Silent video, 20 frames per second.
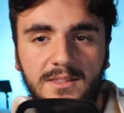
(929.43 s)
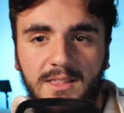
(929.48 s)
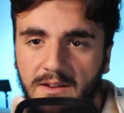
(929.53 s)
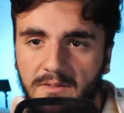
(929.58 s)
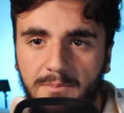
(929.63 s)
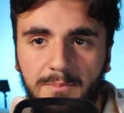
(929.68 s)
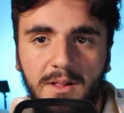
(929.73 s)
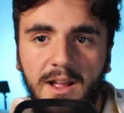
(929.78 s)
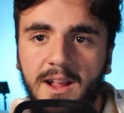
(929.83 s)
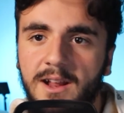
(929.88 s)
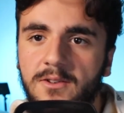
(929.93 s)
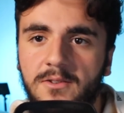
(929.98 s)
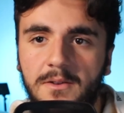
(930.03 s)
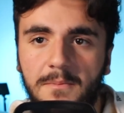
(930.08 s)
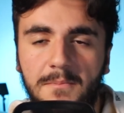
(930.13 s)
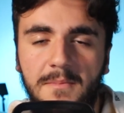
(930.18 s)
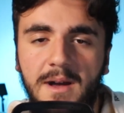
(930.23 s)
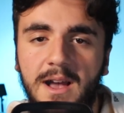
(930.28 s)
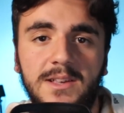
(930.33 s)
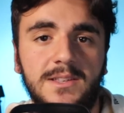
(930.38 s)
they've played
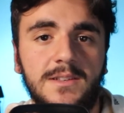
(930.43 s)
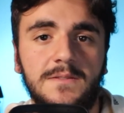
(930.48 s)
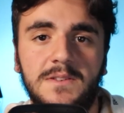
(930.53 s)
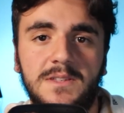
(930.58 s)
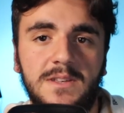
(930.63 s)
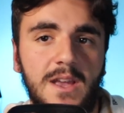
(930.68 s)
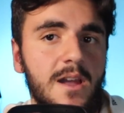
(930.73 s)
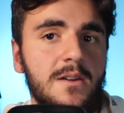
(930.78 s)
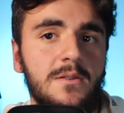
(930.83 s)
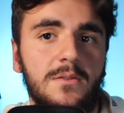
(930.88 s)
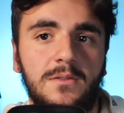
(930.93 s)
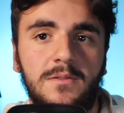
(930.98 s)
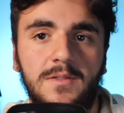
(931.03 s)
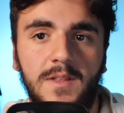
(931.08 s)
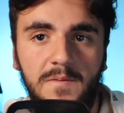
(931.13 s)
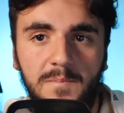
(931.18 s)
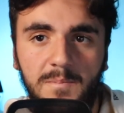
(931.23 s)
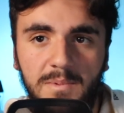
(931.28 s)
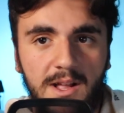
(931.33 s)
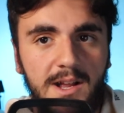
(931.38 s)
on a massive scale.
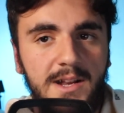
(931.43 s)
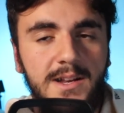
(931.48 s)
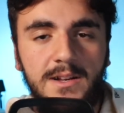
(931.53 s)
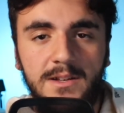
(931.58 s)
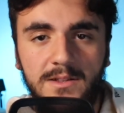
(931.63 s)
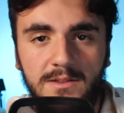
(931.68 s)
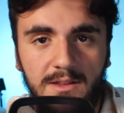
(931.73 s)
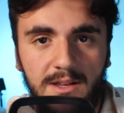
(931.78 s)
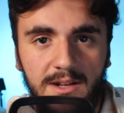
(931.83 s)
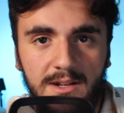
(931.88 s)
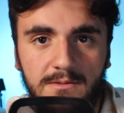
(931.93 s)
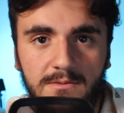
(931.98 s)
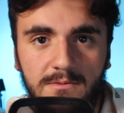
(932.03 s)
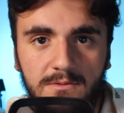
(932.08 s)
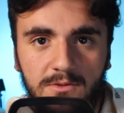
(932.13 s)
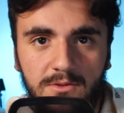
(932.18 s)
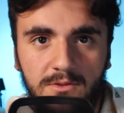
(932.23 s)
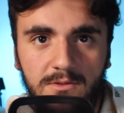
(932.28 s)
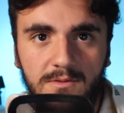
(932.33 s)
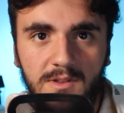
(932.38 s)
They've played
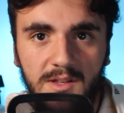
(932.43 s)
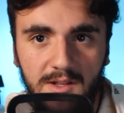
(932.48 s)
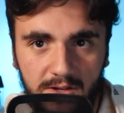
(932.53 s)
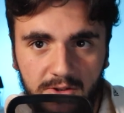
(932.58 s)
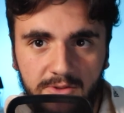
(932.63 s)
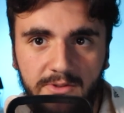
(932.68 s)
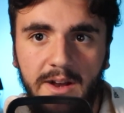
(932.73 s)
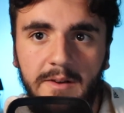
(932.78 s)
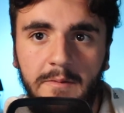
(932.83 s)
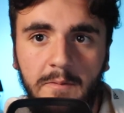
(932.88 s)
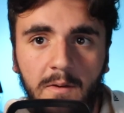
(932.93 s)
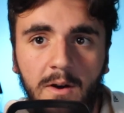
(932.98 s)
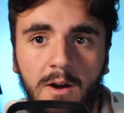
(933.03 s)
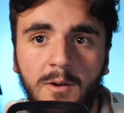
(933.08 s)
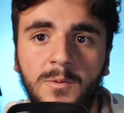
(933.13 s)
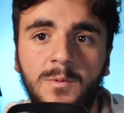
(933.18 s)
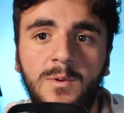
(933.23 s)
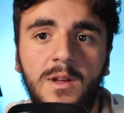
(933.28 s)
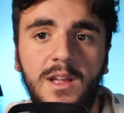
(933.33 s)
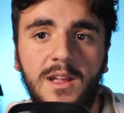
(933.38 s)
in a grand
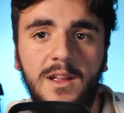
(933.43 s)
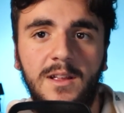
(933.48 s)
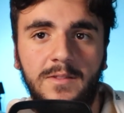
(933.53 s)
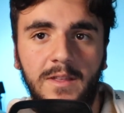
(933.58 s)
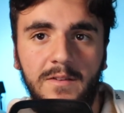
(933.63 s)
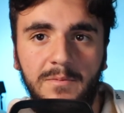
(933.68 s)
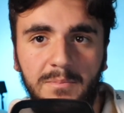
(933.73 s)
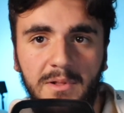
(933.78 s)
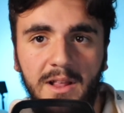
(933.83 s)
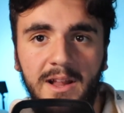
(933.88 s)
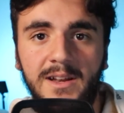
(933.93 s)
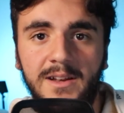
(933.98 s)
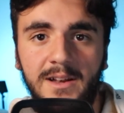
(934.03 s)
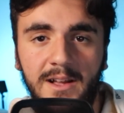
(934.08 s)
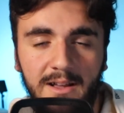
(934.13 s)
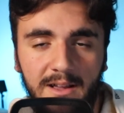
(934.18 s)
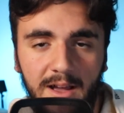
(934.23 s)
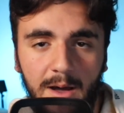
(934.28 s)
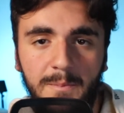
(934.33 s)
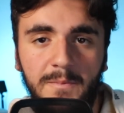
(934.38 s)
final. They've played
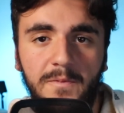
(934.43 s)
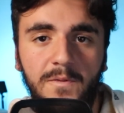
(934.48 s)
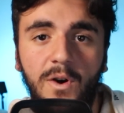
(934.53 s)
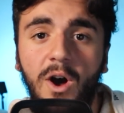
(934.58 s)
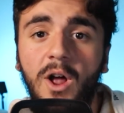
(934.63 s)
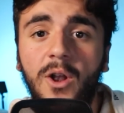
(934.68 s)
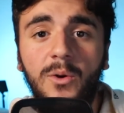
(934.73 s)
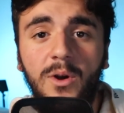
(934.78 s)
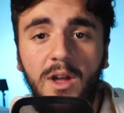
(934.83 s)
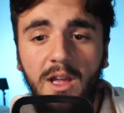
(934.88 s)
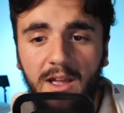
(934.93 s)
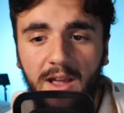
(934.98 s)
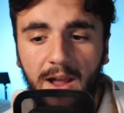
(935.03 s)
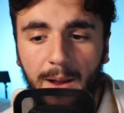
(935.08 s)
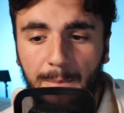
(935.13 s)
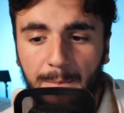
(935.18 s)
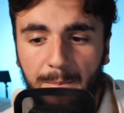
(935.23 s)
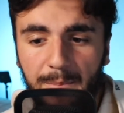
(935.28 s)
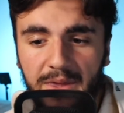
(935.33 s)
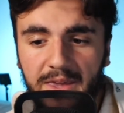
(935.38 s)
in a cup final,
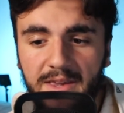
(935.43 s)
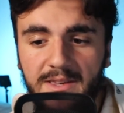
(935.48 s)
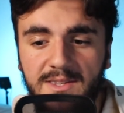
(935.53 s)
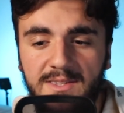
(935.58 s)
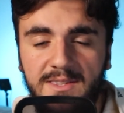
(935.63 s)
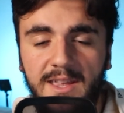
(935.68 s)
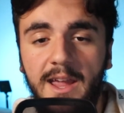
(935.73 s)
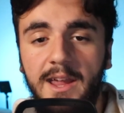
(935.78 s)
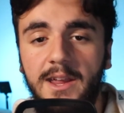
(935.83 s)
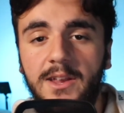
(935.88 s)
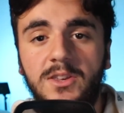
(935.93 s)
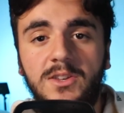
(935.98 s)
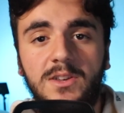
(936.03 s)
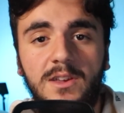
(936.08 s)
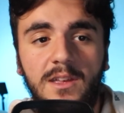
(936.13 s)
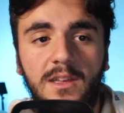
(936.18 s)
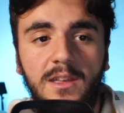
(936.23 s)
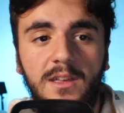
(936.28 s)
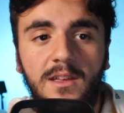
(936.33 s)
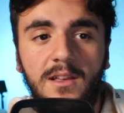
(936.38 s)
a big
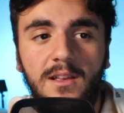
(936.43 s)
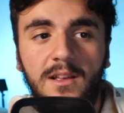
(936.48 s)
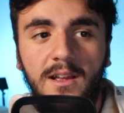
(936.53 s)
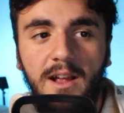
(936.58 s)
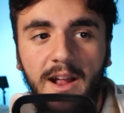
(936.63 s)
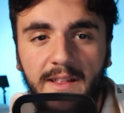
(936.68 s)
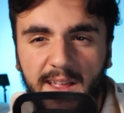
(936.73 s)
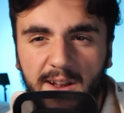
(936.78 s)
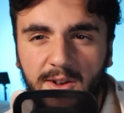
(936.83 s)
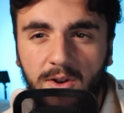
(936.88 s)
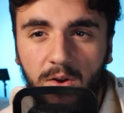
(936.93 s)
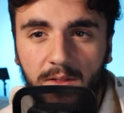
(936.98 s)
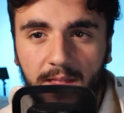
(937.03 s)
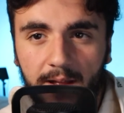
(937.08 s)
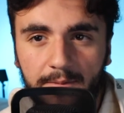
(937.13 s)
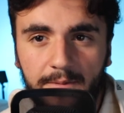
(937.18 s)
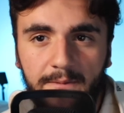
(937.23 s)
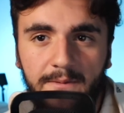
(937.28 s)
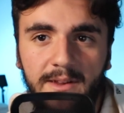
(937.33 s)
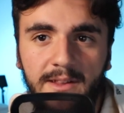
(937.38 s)
stage, and they know
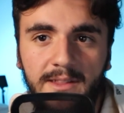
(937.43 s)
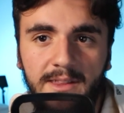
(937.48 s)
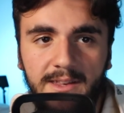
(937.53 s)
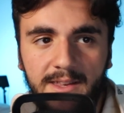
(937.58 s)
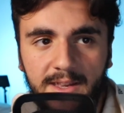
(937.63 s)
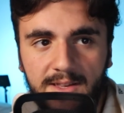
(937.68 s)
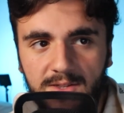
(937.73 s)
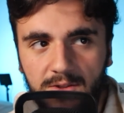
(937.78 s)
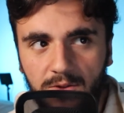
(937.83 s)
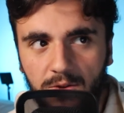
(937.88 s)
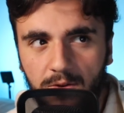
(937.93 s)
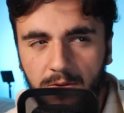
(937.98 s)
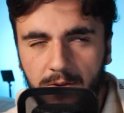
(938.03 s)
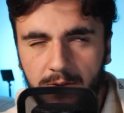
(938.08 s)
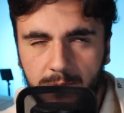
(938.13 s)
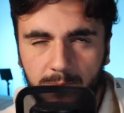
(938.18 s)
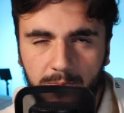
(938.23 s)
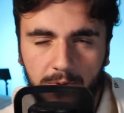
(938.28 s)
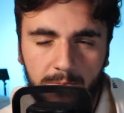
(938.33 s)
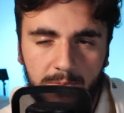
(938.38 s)
that feeling. Yes, the
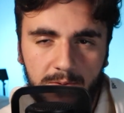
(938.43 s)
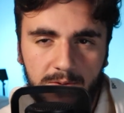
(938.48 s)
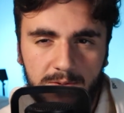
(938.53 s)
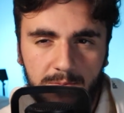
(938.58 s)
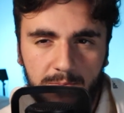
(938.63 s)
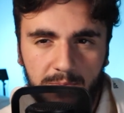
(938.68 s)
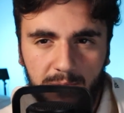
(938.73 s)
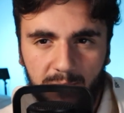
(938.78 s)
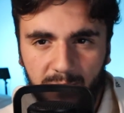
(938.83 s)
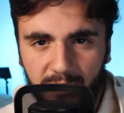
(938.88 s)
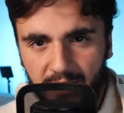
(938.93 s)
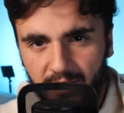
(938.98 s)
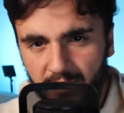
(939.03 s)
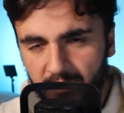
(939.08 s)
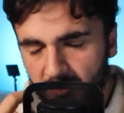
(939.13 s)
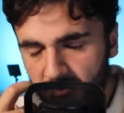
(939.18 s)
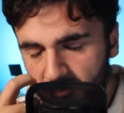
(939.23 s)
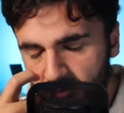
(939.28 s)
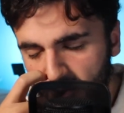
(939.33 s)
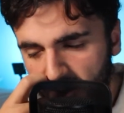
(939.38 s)
Euros probably is a bit
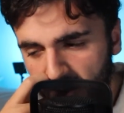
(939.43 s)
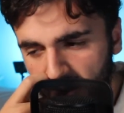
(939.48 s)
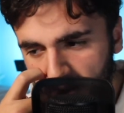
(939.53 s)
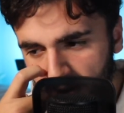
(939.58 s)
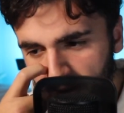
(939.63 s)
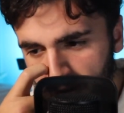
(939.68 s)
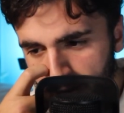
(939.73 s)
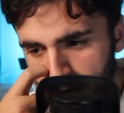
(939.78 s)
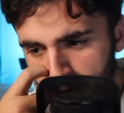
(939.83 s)
bigger, but